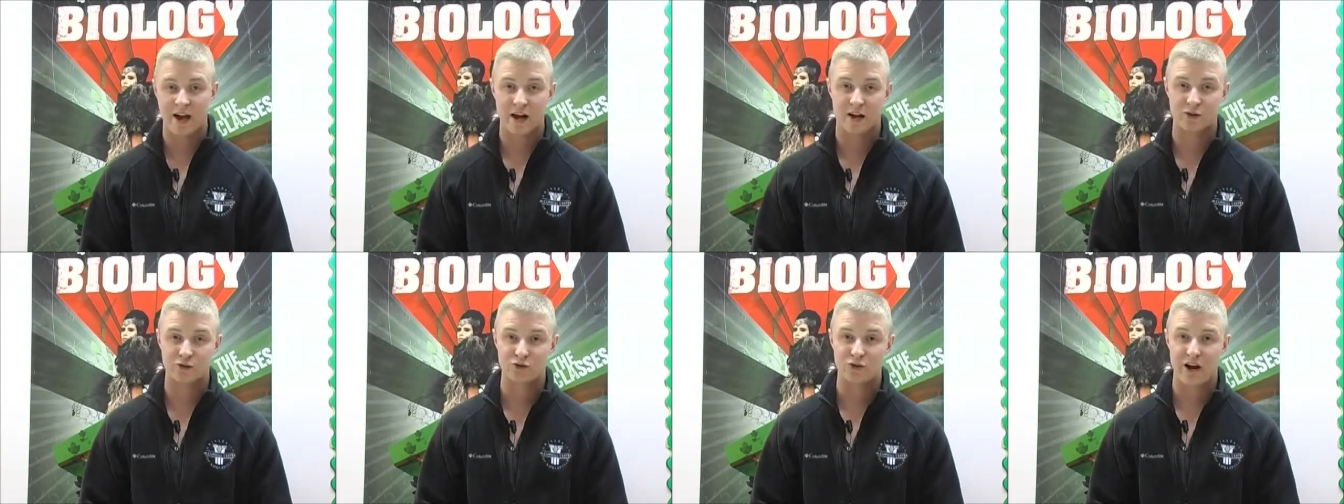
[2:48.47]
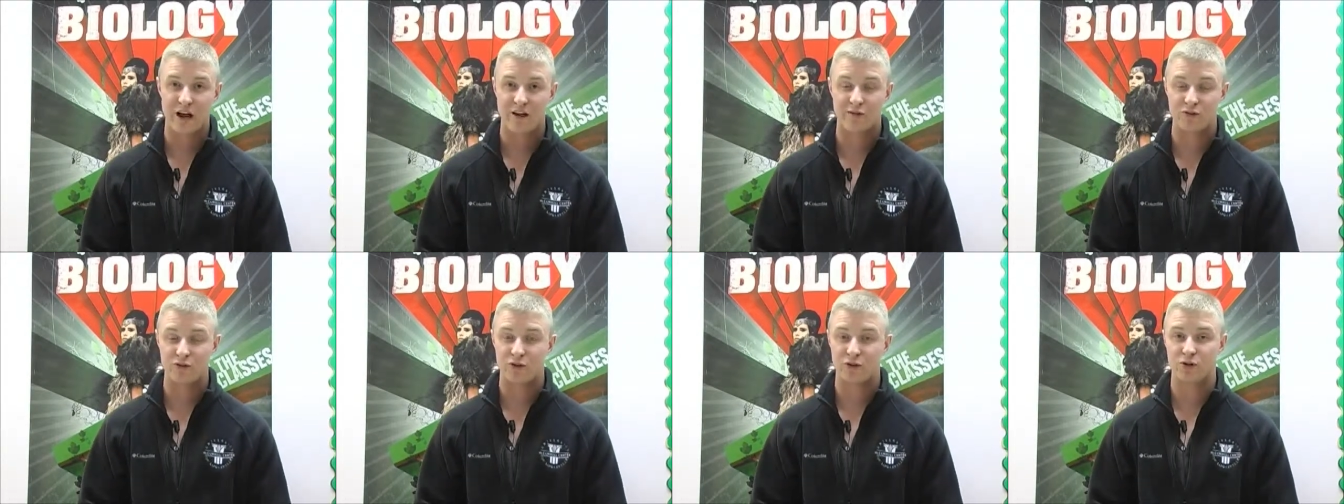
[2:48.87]
I'll
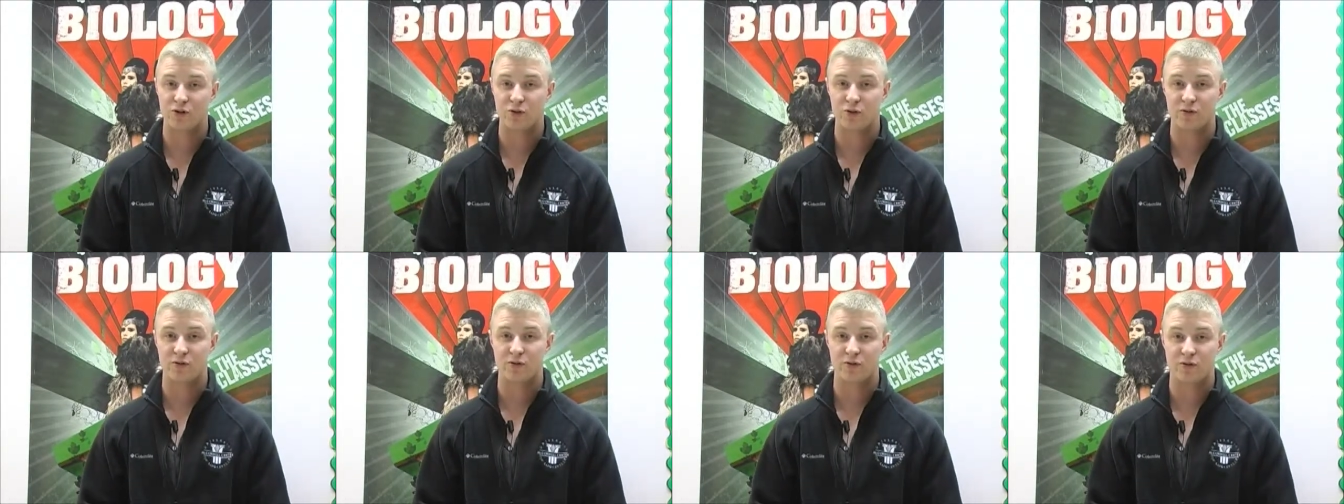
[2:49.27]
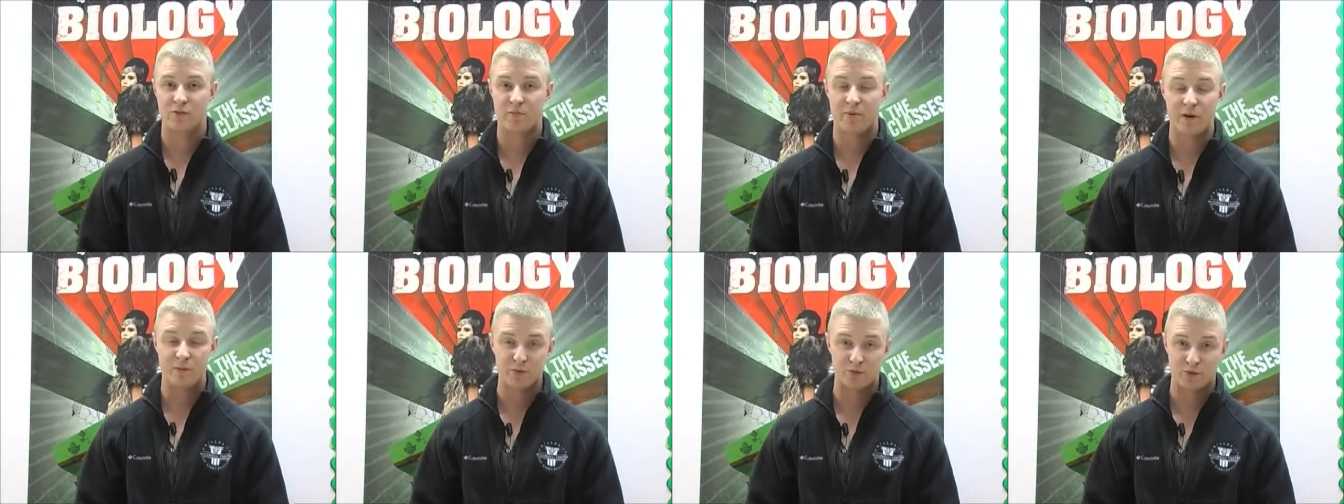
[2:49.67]
travel to the
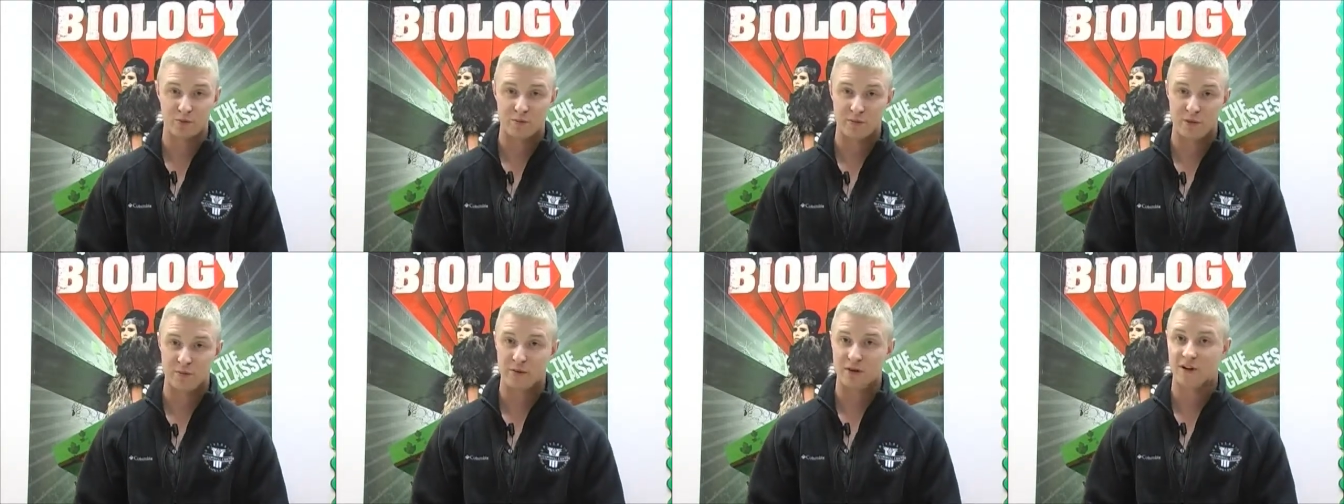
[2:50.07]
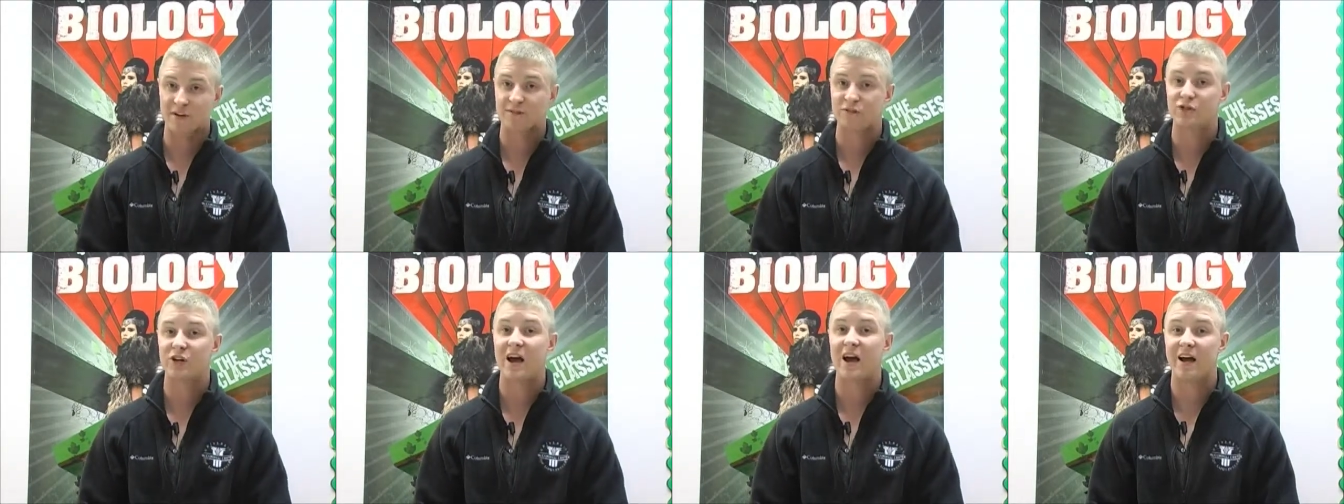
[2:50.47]
People's Republic
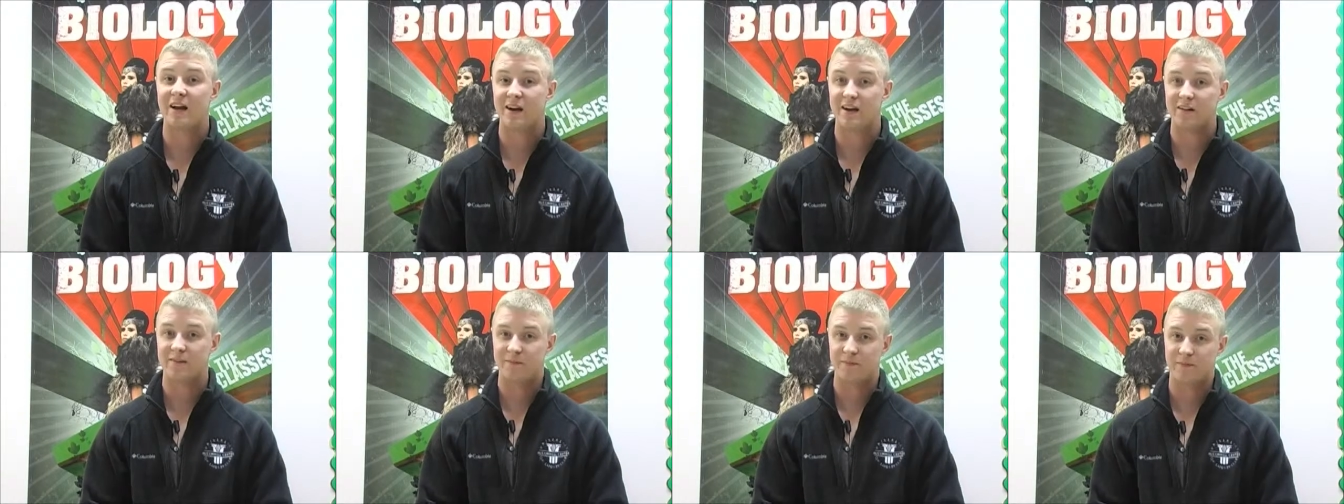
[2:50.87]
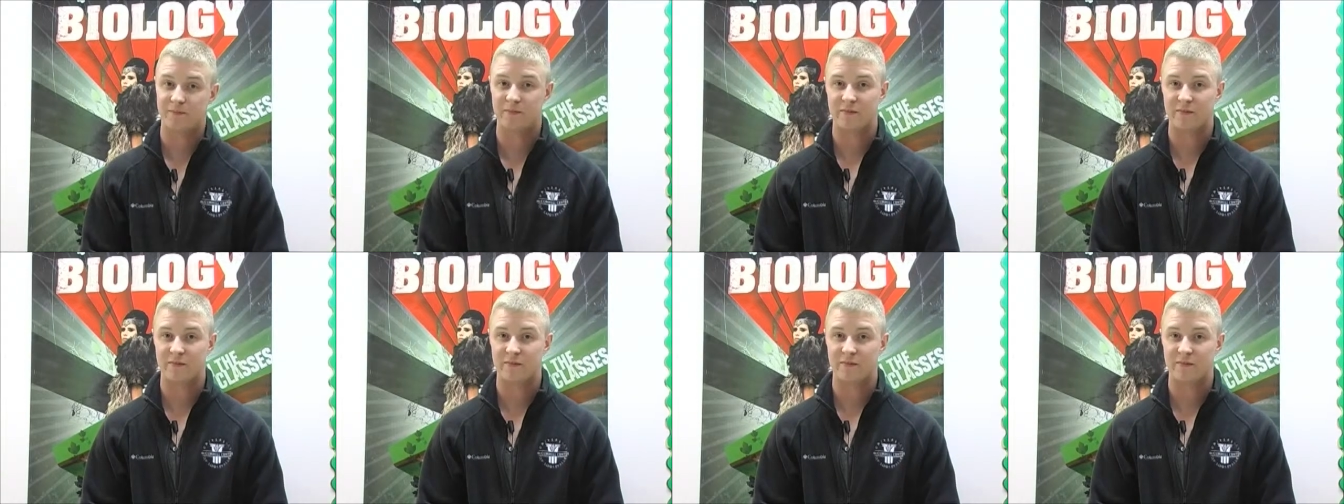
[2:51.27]
of China